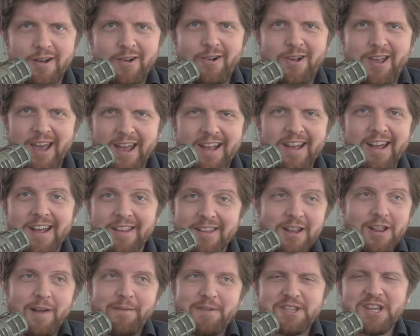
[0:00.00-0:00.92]
Okay.
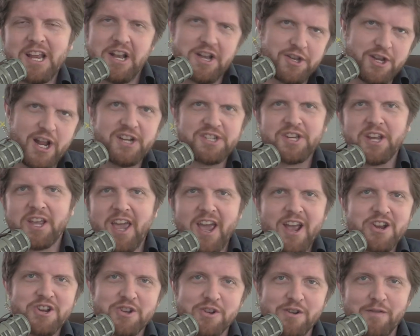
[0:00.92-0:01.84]
They love to say
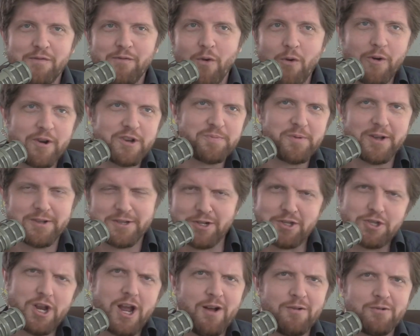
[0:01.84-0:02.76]
desiccation of forests because
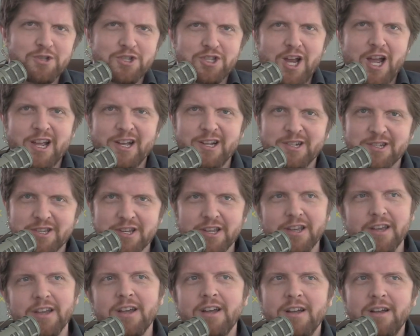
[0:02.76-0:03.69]
it sounds
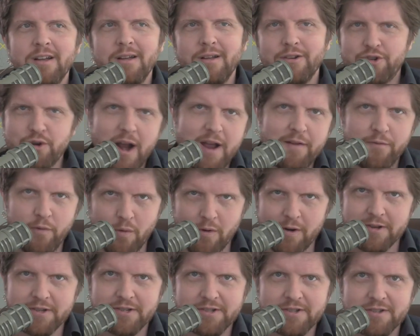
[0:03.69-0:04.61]
sciency. Dry
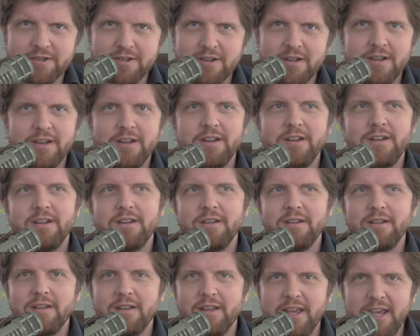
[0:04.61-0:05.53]
forests.
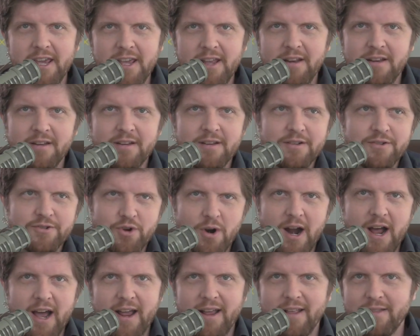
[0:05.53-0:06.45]
Heat
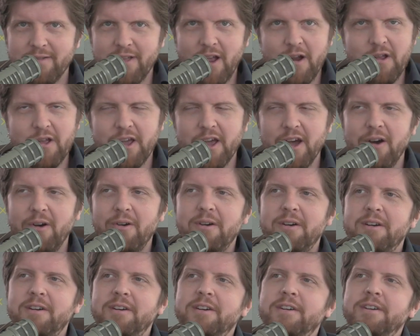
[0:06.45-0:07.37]
dry. There you go.
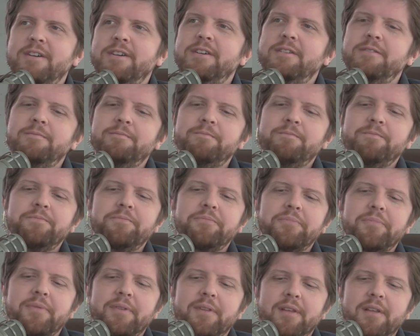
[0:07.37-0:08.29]

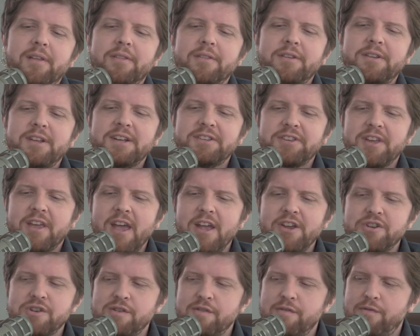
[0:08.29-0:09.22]
The
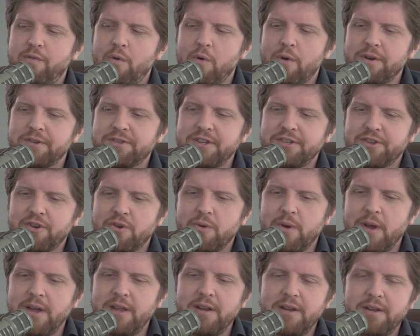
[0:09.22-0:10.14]
desiccation of forests has
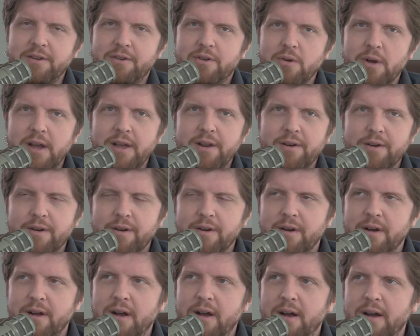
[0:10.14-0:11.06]
created
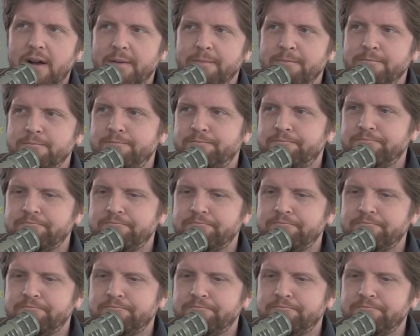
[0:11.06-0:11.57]
greater um,